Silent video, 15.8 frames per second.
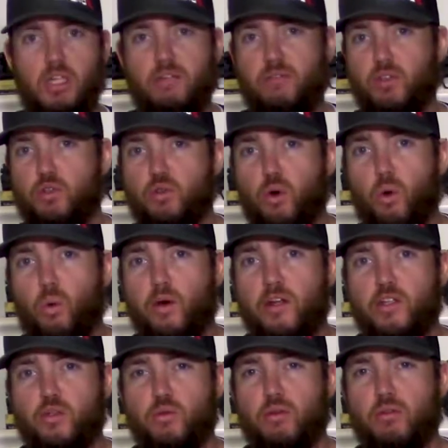If you don't
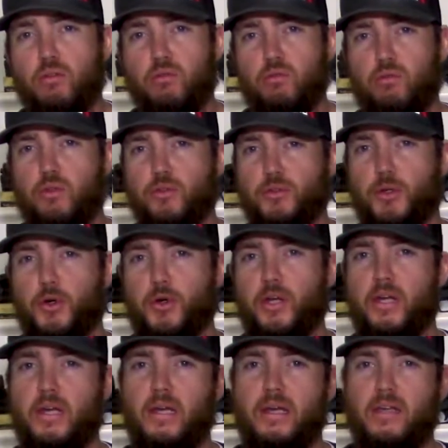want to drill through your
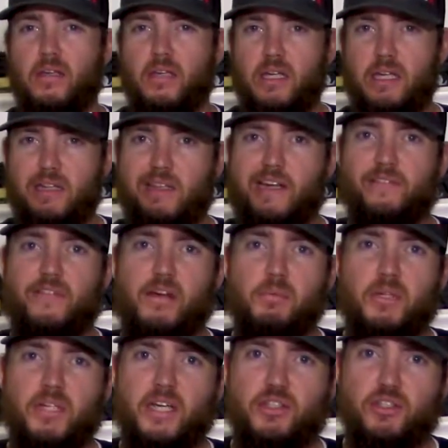turret, Inline
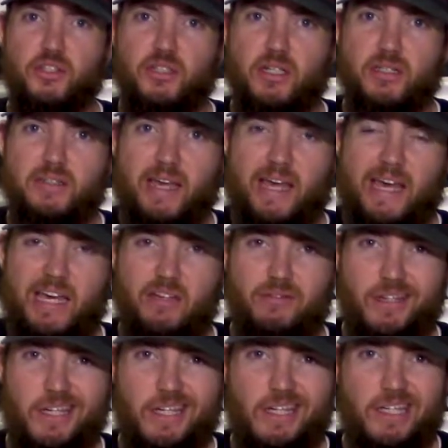Fabrication does
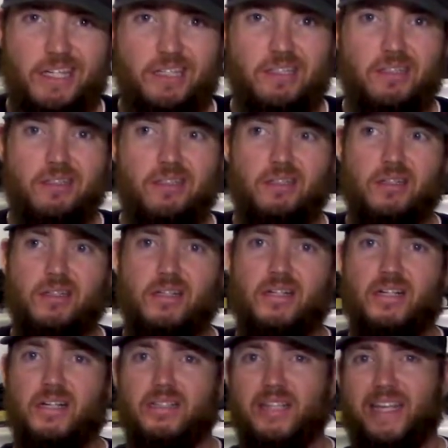have a,
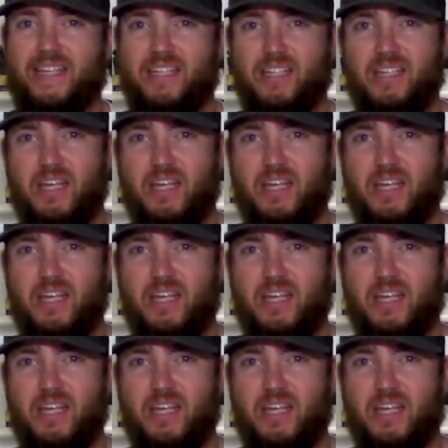uh, a light